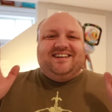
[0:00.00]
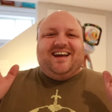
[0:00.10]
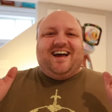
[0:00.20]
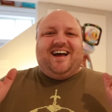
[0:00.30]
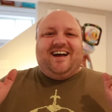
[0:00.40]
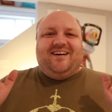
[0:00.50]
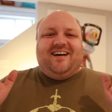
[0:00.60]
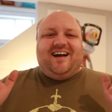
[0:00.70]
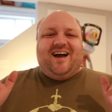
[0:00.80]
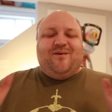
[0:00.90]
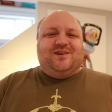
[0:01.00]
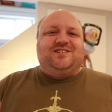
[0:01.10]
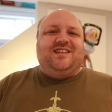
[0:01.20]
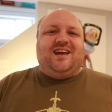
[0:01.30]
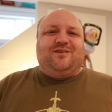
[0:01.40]
I want to
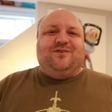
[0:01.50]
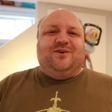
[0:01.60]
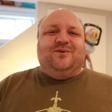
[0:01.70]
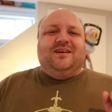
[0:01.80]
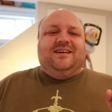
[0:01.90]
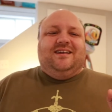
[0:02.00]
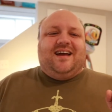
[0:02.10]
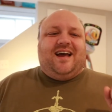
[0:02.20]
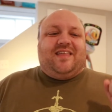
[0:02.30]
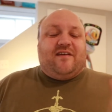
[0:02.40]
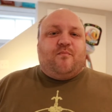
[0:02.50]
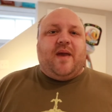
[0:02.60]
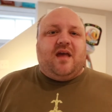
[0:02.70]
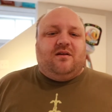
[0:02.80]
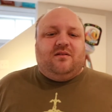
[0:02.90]
see that crew. They have a
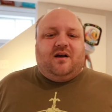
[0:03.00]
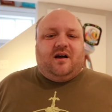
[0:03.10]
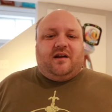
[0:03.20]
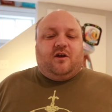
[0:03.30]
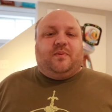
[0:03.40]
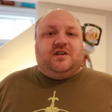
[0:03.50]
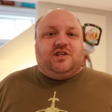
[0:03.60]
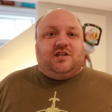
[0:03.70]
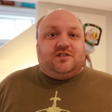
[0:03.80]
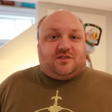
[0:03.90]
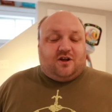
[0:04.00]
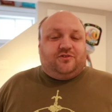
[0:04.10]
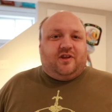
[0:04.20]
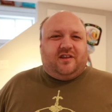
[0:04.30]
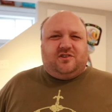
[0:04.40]
panel on RPGs
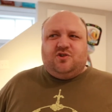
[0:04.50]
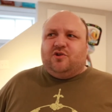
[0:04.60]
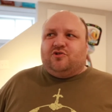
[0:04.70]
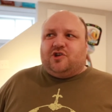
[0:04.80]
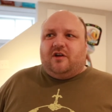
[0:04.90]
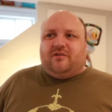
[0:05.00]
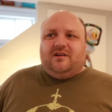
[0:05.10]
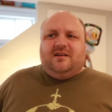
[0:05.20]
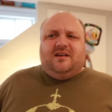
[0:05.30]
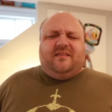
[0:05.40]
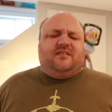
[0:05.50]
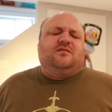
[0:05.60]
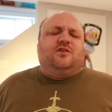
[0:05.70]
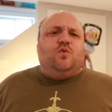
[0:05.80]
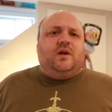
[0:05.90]
called, I think it's Know Your Genre, and that's on
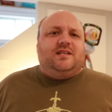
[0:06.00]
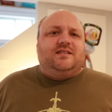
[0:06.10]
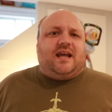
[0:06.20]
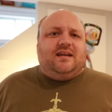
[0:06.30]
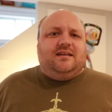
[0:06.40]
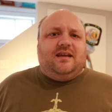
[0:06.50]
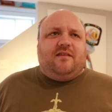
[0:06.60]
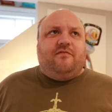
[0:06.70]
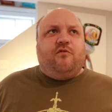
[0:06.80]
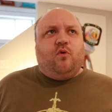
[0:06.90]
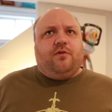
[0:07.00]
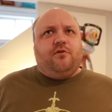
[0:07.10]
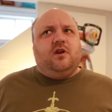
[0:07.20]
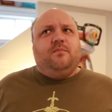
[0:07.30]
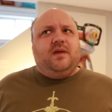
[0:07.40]
the 22nd at
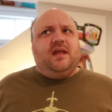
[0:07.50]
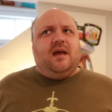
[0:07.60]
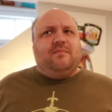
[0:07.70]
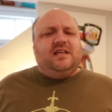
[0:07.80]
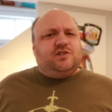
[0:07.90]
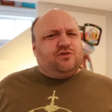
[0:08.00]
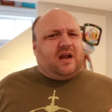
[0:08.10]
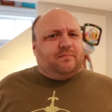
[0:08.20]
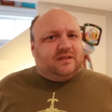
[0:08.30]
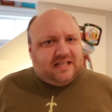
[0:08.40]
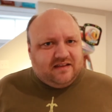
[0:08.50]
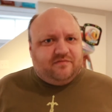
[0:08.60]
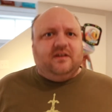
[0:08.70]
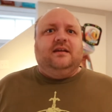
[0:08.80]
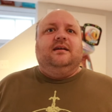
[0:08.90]
4:30 p.m. Eastern, I
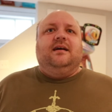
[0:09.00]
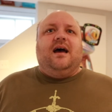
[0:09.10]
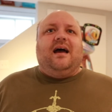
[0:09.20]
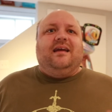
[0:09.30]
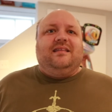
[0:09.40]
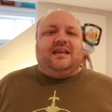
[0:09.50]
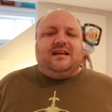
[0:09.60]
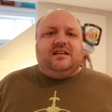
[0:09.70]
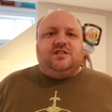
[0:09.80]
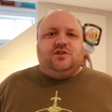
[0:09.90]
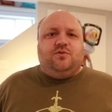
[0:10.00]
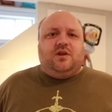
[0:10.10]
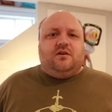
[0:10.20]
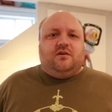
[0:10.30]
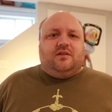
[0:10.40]
believe, in the
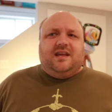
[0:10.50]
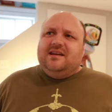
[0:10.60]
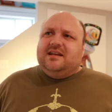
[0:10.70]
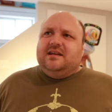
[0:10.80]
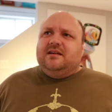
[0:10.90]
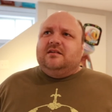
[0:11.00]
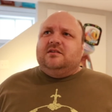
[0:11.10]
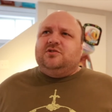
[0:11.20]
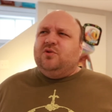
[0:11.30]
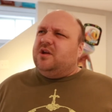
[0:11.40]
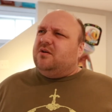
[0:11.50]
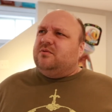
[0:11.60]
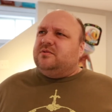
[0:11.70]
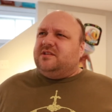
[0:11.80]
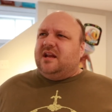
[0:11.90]
Indie
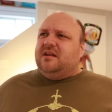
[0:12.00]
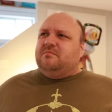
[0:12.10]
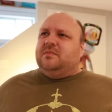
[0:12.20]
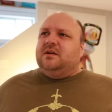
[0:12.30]
Stadium.